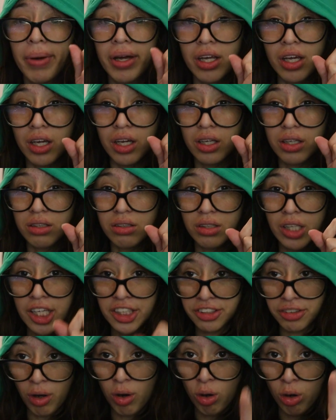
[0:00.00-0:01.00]
but
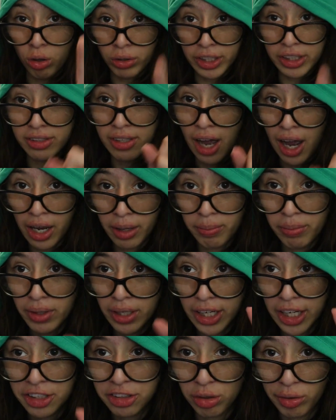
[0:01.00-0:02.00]
it's the only time
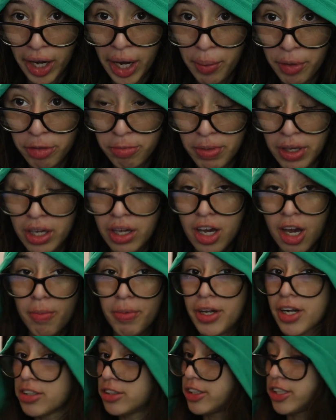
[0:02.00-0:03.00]
it's okay with me
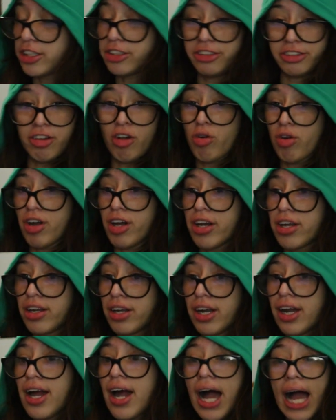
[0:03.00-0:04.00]
because it is so good.
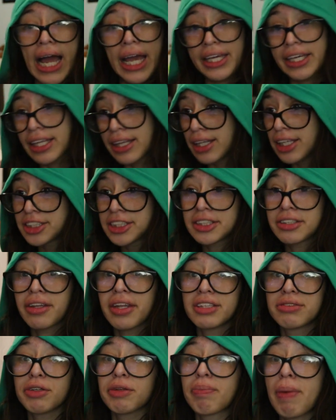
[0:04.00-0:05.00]
I can listen to
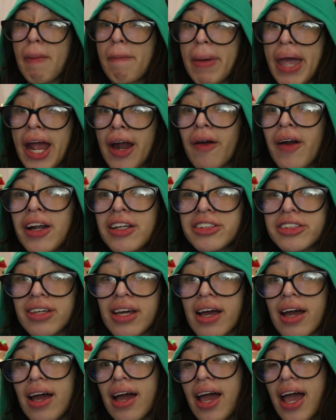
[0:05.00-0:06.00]
this with my parents
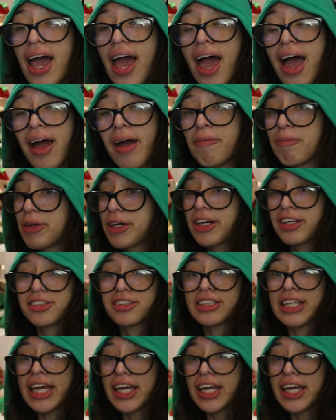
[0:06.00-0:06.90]
because